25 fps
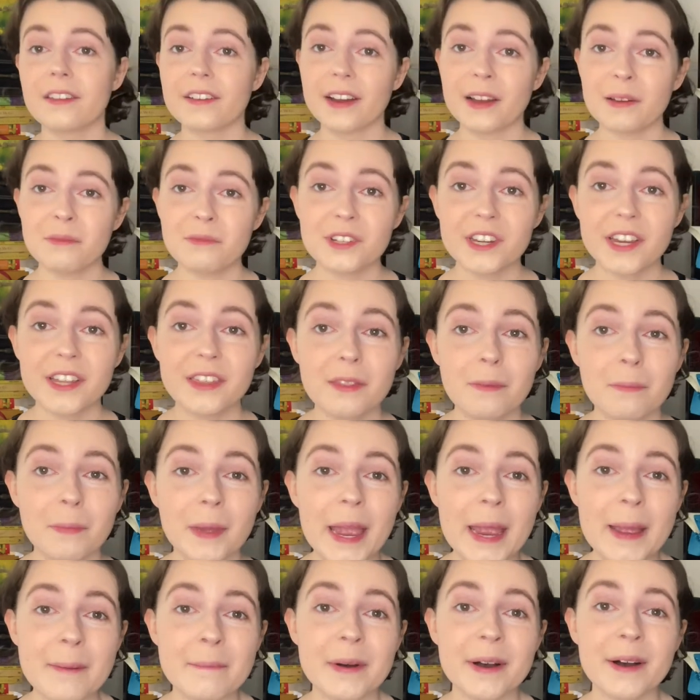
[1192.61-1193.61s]
I'm Jade the
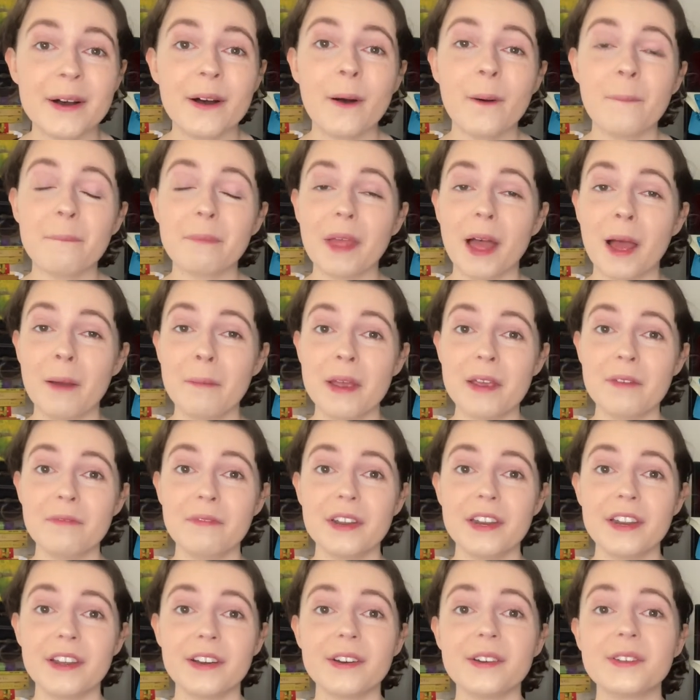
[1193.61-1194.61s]
Beamer. I make
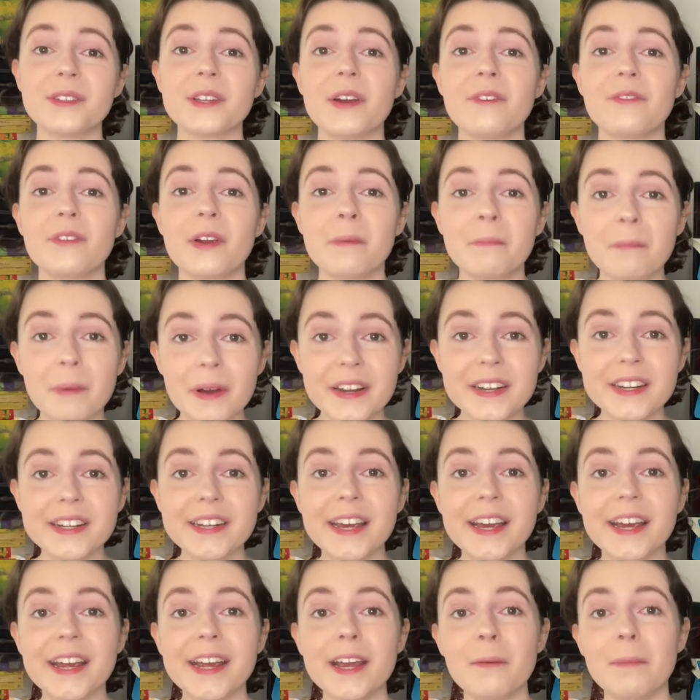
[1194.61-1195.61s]
videos every
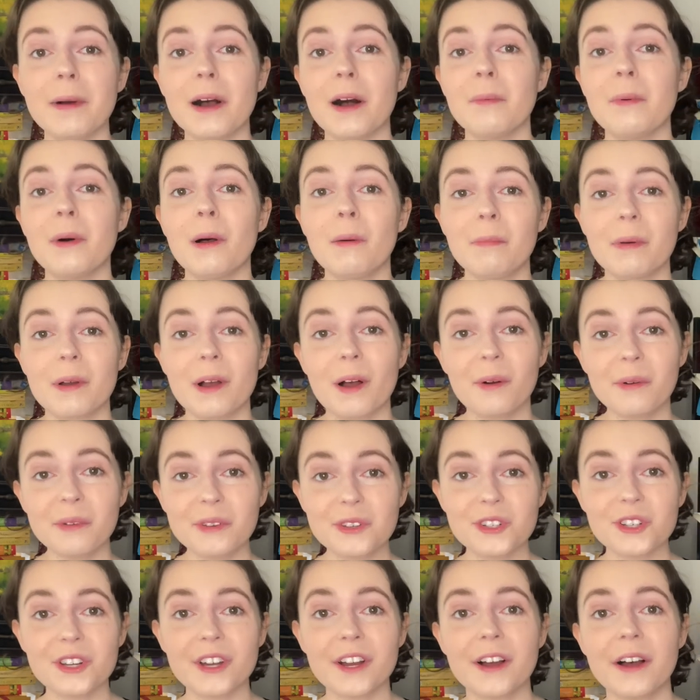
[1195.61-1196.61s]
Monday about pop
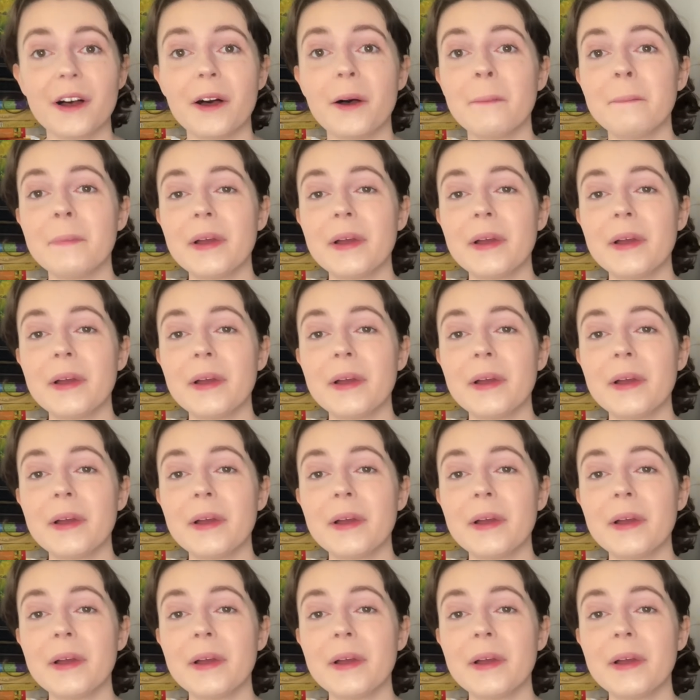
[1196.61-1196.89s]
culture,